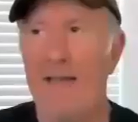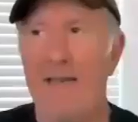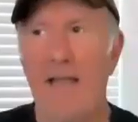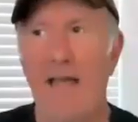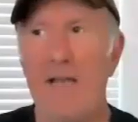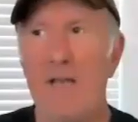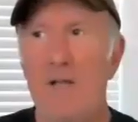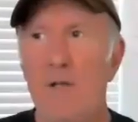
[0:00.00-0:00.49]

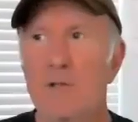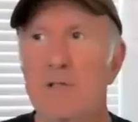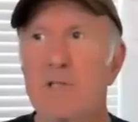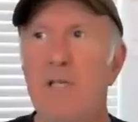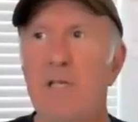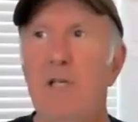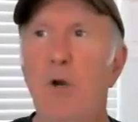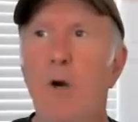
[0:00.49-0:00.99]
and you'll
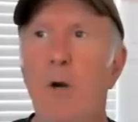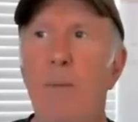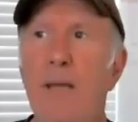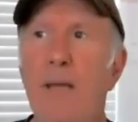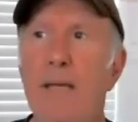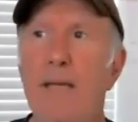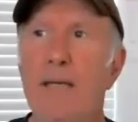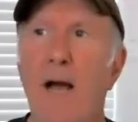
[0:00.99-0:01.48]
see
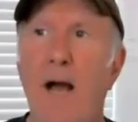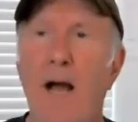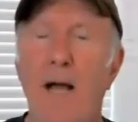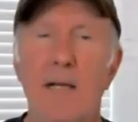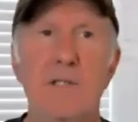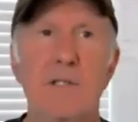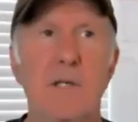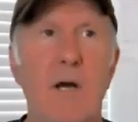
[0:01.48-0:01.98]
European
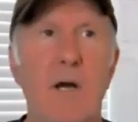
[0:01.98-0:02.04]
guys